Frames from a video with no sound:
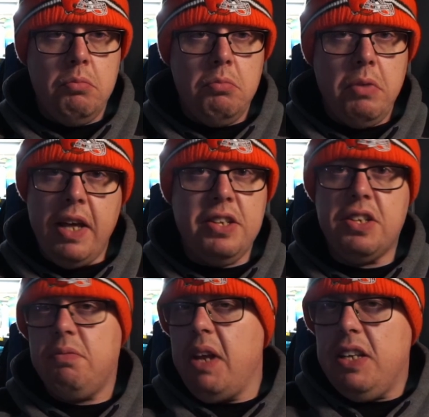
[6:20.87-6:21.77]

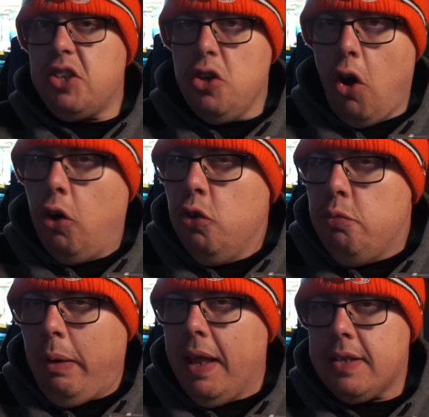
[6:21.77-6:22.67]
It's not
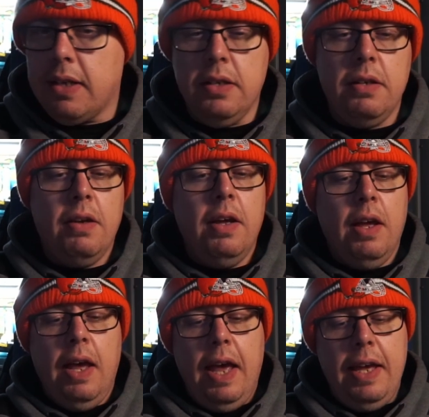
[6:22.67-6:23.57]
unpleasant.
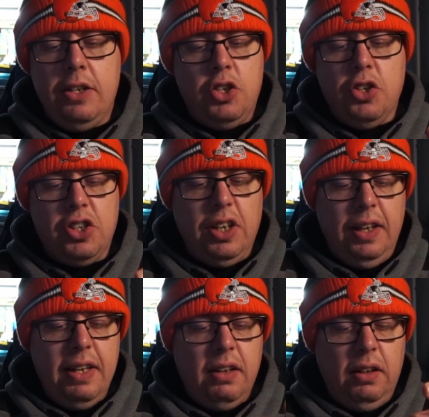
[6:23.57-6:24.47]
It's just a
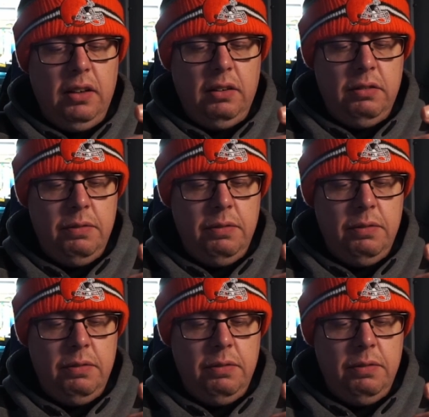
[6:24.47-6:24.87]
little,